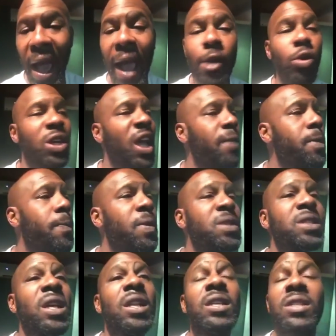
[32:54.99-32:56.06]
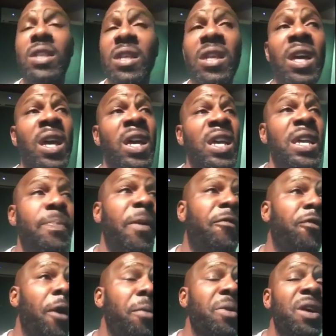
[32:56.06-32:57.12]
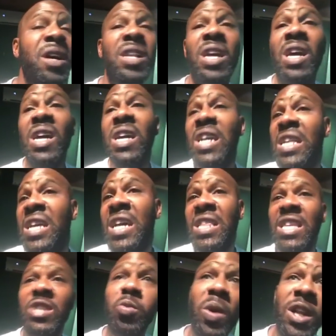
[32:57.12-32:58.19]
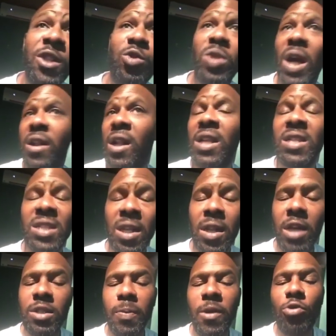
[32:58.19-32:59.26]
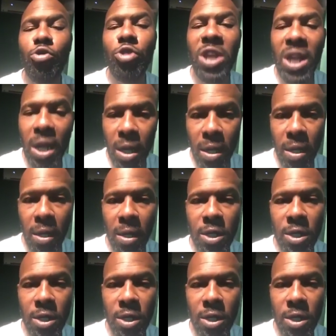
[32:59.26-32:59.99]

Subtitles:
I don't care if people say, listen, he performed good. He this one and do that. Listen, let's be real.